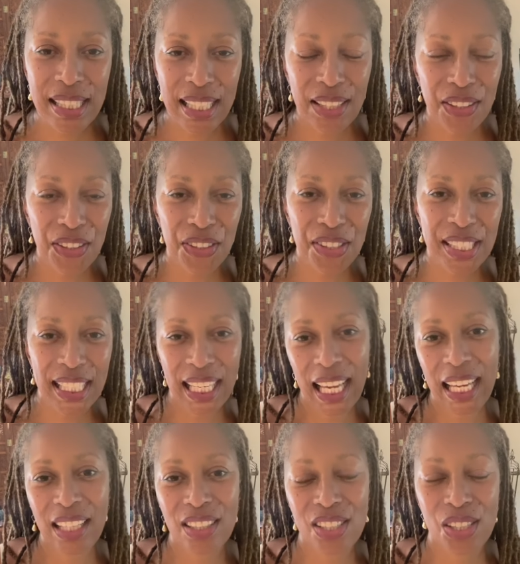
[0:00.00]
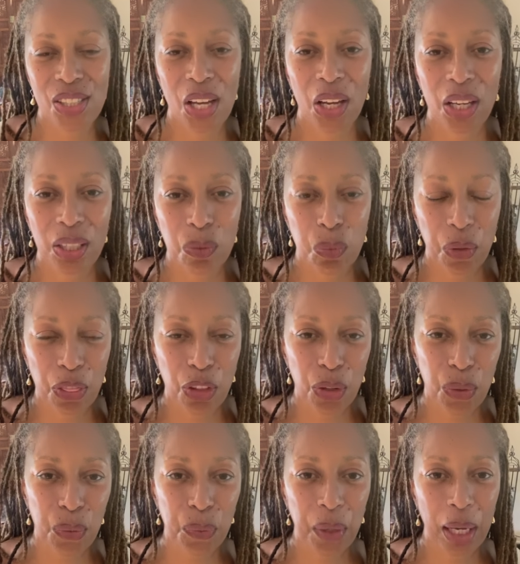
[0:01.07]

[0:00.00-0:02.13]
here today to talk with you